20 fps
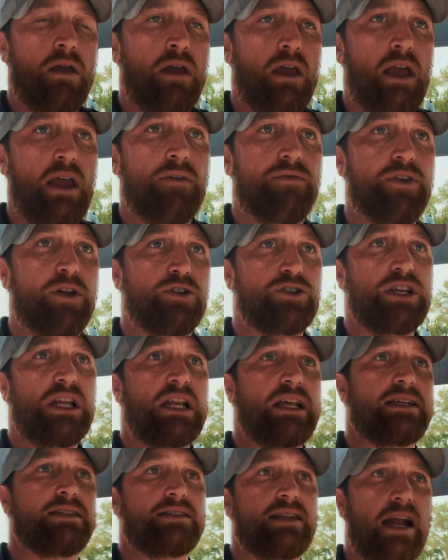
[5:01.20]
if there's
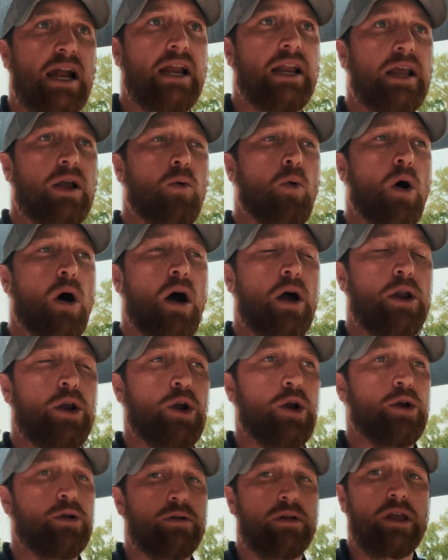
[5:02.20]
any standing
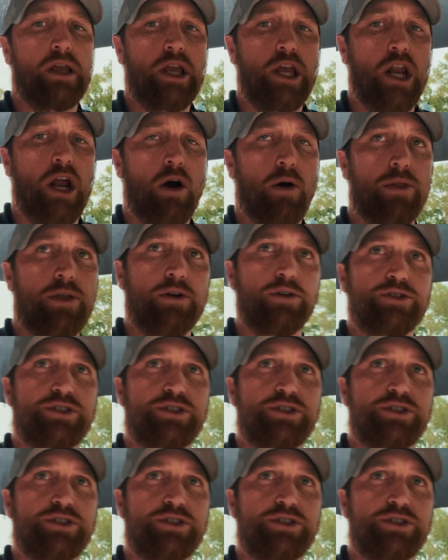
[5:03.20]
water. You know, there's